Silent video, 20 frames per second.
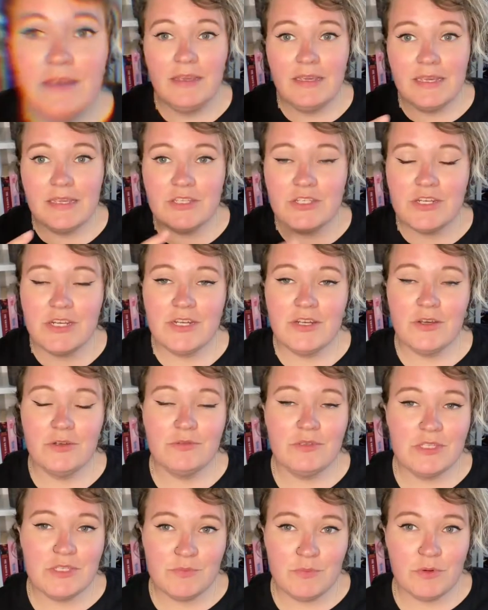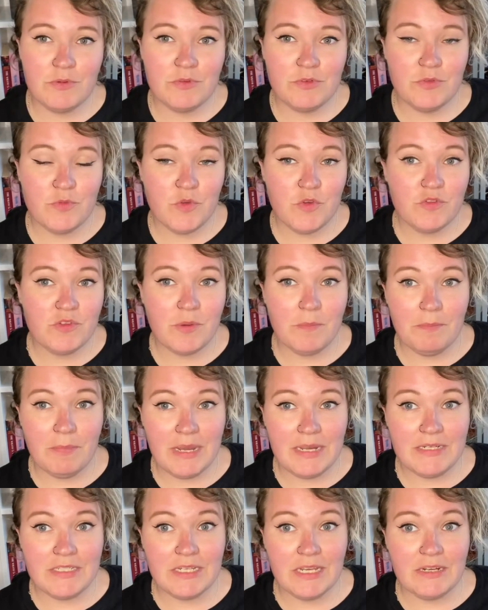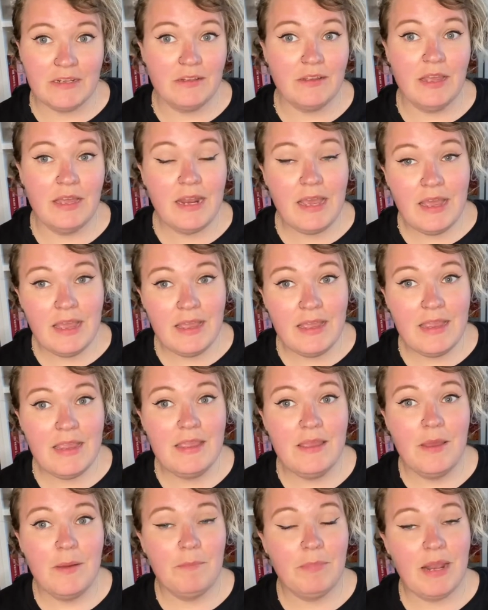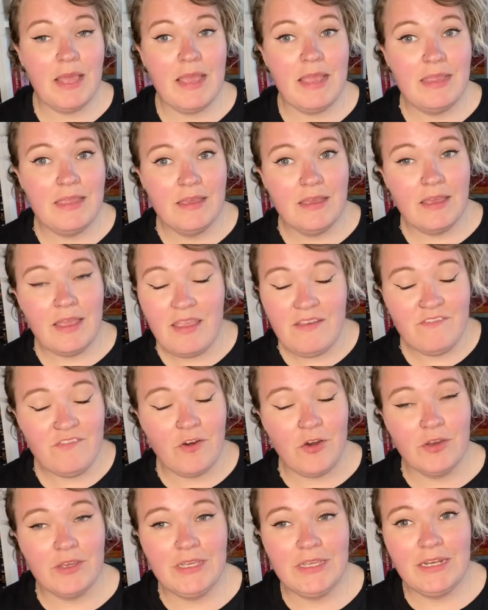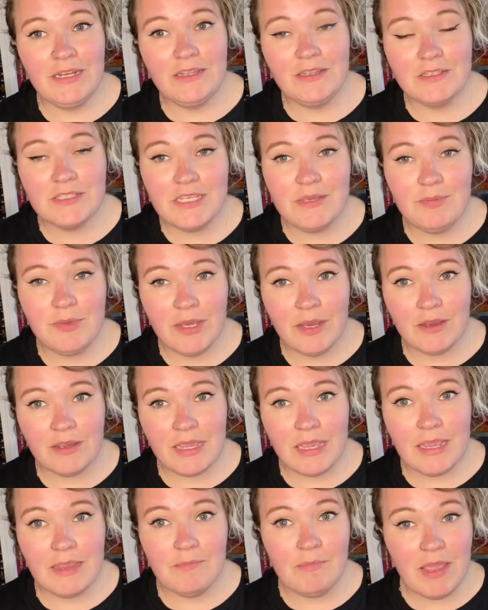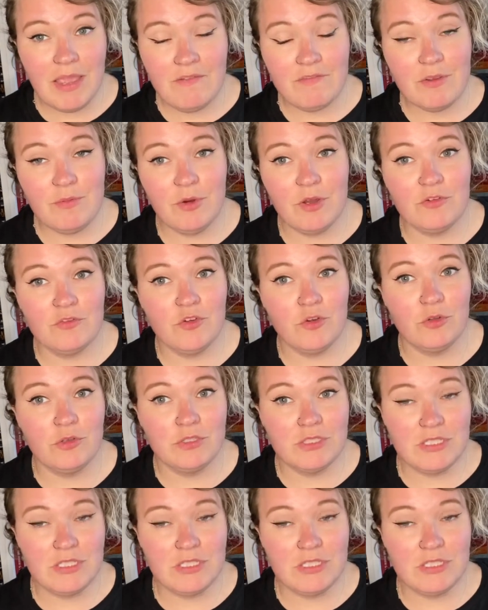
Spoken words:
In case you didn't know, this is Bookwitch Reviews, my channel, and I play a funky little TBR game every month called